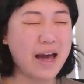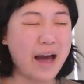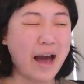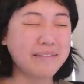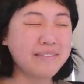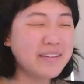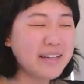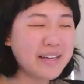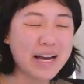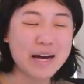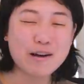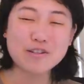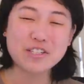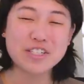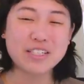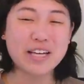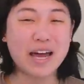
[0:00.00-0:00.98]
I feel like
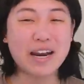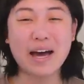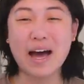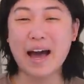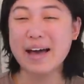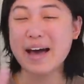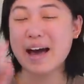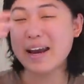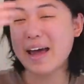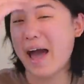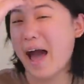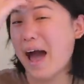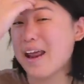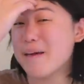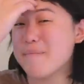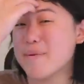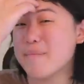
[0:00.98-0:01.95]
I kind of
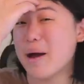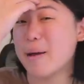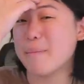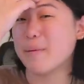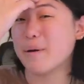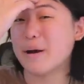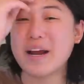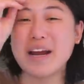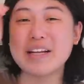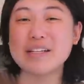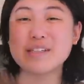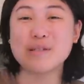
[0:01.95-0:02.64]
had him in my brain.